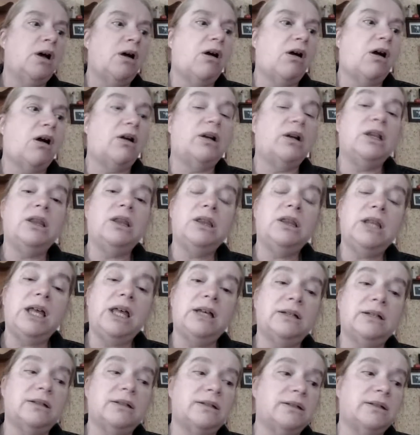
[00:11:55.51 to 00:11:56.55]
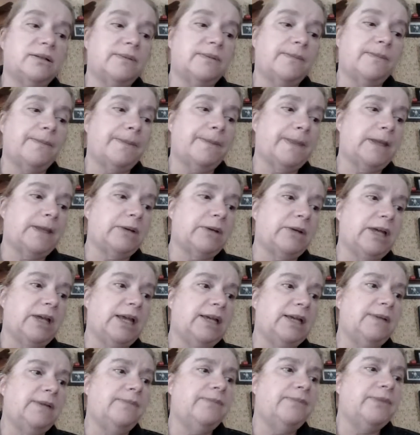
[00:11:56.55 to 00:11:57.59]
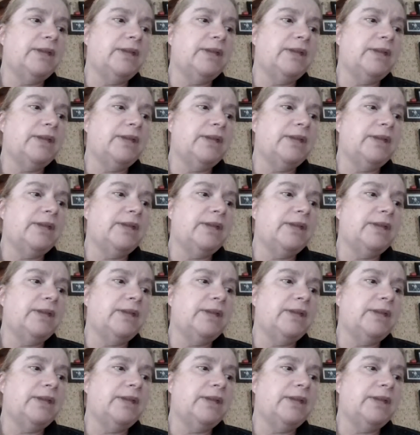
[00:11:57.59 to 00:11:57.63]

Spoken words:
our lungs, okay?